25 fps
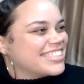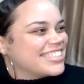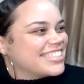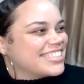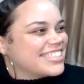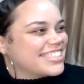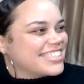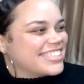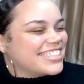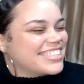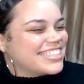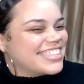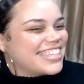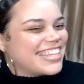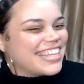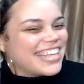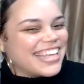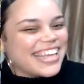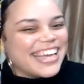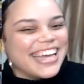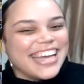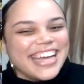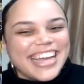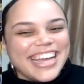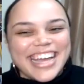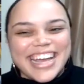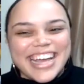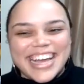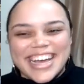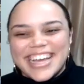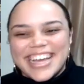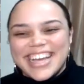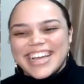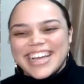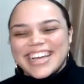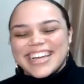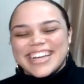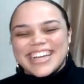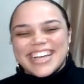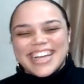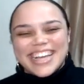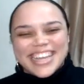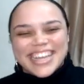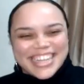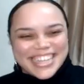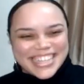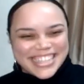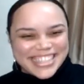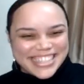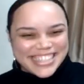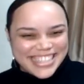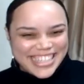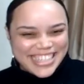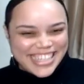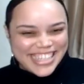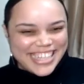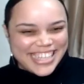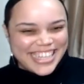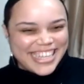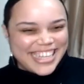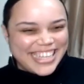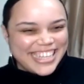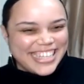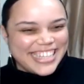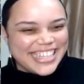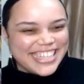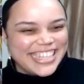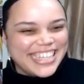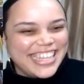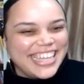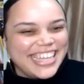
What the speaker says: This person isn't speaking.